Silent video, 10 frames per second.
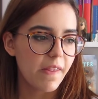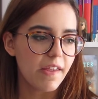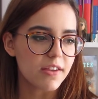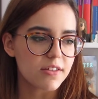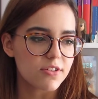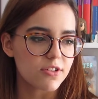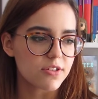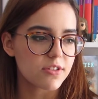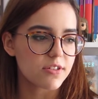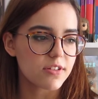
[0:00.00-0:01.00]
it's
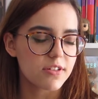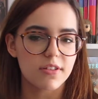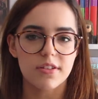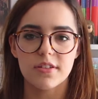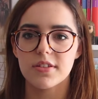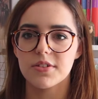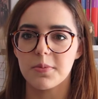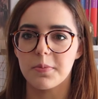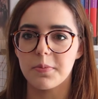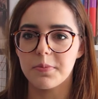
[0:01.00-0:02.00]
just such
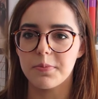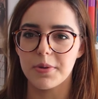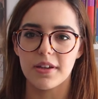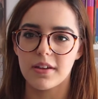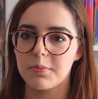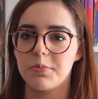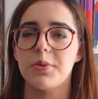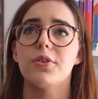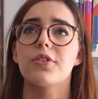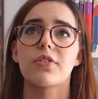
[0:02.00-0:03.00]
a big,
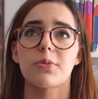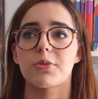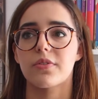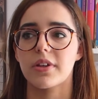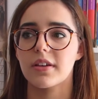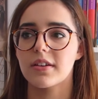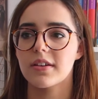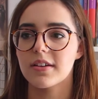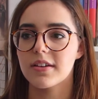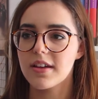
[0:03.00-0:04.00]
beautiful movie,
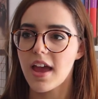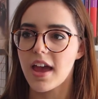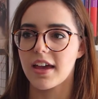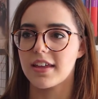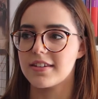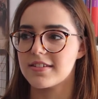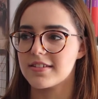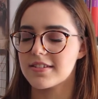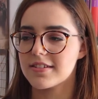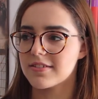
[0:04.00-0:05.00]
and
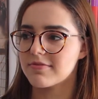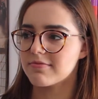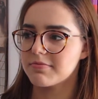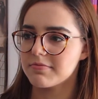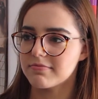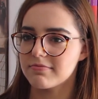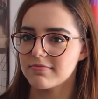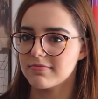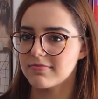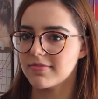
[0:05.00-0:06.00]

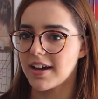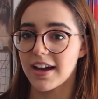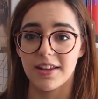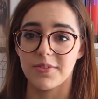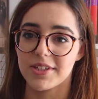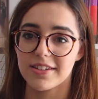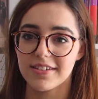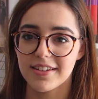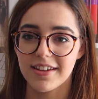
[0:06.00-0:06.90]
I loved it.